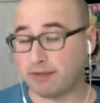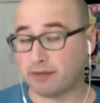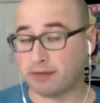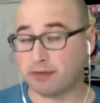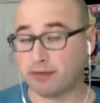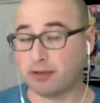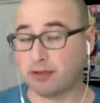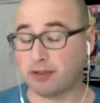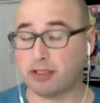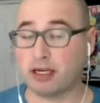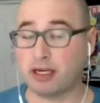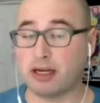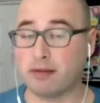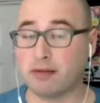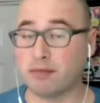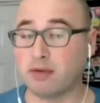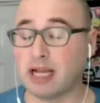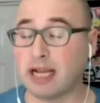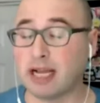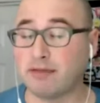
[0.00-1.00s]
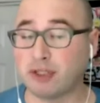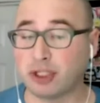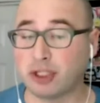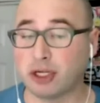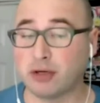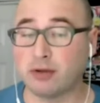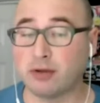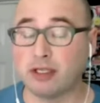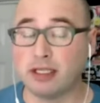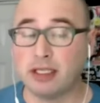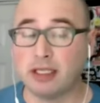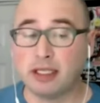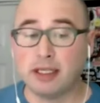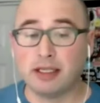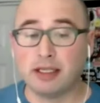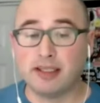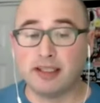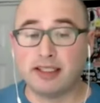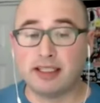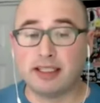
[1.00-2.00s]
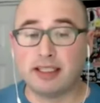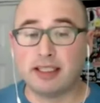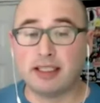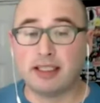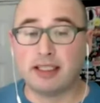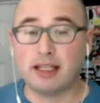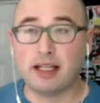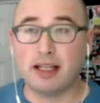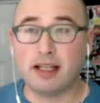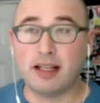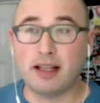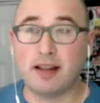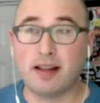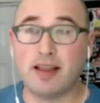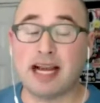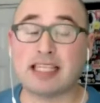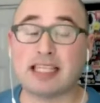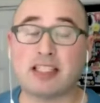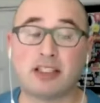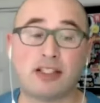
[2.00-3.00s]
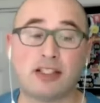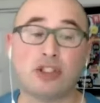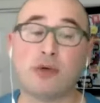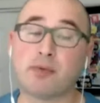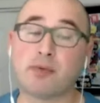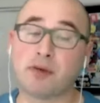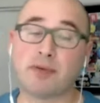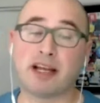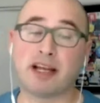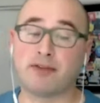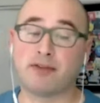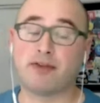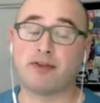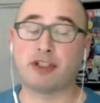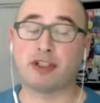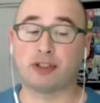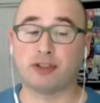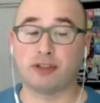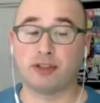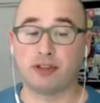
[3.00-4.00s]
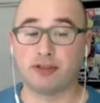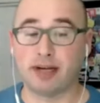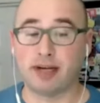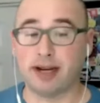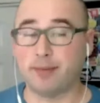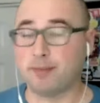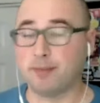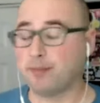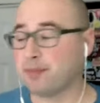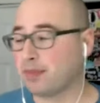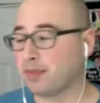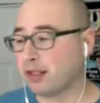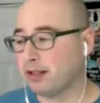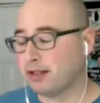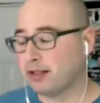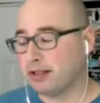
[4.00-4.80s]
live um, live show that's super beneficial, right?